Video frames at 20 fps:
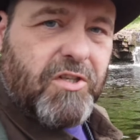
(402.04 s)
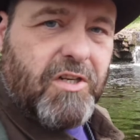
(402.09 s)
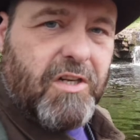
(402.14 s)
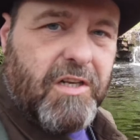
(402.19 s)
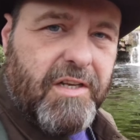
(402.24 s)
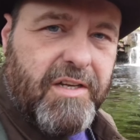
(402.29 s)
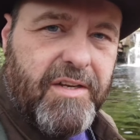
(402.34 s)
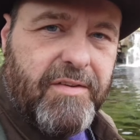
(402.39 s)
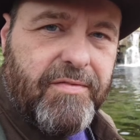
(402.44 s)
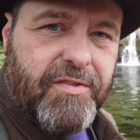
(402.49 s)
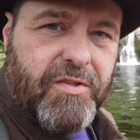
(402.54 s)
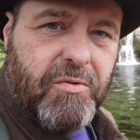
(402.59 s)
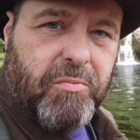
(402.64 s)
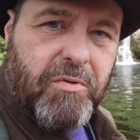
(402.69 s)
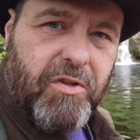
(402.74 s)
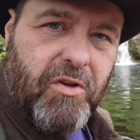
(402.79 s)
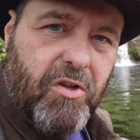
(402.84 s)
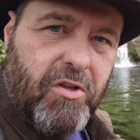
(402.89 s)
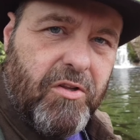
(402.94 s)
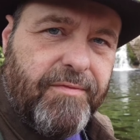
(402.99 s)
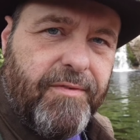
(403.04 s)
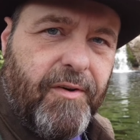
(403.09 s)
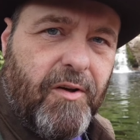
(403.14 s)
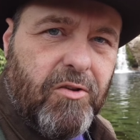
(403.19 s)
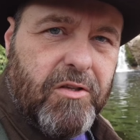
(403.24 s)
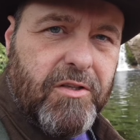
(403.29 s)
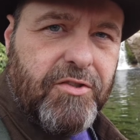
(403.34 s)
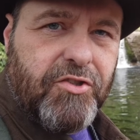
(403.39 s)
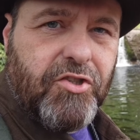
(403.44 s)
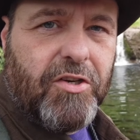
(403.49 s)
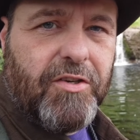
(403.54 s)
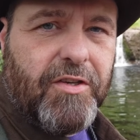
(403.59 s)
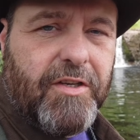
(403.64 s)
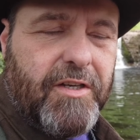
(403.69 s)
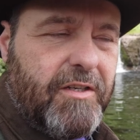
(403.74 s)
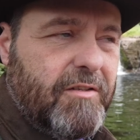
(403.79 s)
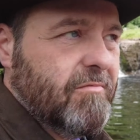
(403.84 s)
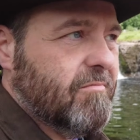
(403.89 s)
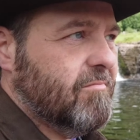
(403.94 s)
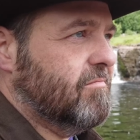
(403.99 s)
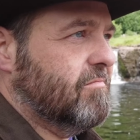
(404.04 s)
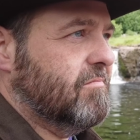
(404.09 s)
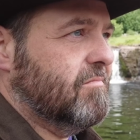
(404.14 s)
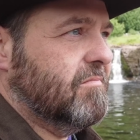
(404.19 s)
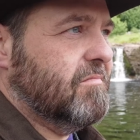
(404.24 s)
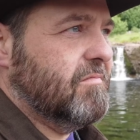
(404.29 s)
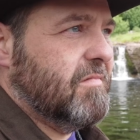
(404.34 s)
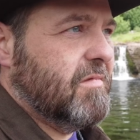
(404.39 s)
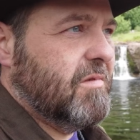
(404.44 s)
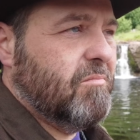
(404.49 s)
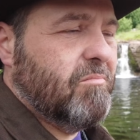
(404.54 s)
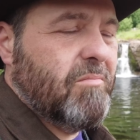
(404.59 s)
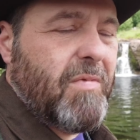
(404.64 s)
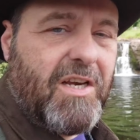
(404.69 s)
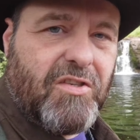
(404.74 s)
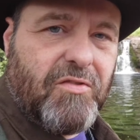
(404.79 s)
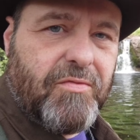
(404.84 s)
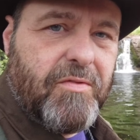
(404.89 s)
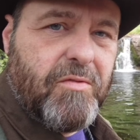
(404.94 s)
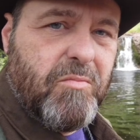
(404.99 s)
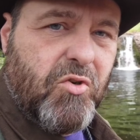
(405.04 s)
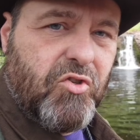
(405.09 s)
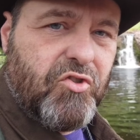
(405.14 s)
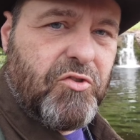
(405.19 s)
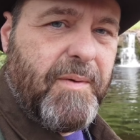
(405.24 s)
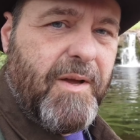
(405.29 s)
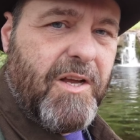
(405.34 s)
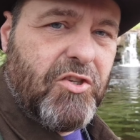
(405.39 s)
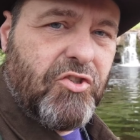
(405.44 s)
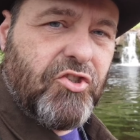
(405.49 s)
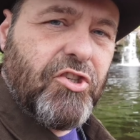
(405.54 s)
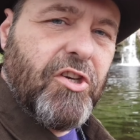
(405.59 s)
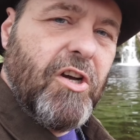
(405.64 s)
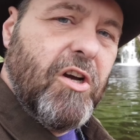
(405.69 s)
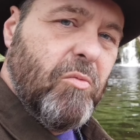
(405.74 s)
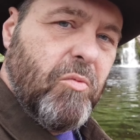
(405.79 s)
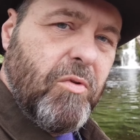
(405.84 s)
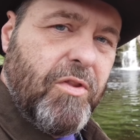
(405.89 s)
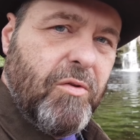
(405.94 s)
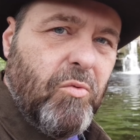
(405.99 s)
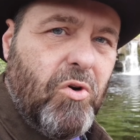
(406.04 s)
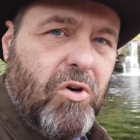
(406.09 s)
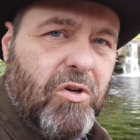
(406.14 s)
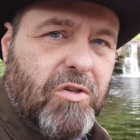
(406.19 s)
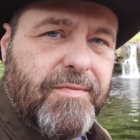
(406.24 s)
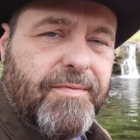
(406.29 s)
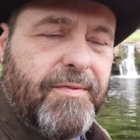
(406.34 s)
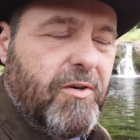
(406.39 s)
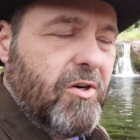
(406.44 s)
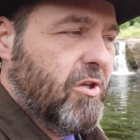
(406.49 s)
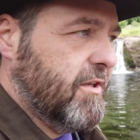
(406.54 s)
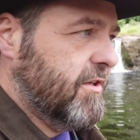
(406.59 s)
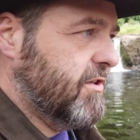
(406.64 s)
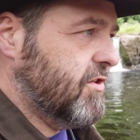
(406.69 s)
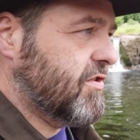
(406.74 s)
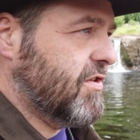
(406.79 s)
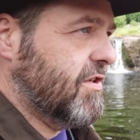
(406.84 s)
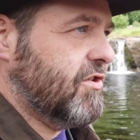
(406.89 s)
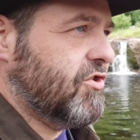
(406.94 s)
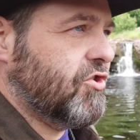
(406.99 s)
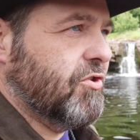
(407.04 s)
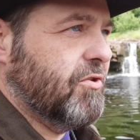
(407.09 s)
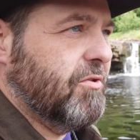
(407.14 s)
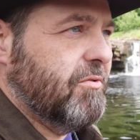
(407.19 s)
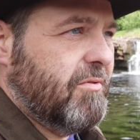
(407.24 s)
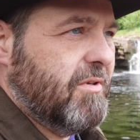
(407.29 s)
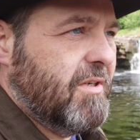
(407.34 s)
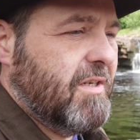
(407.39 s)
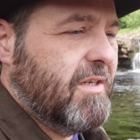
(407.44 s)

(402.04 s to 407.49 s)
cliffs with all the foliage on it makes for a much better shot with the waterfall in situ.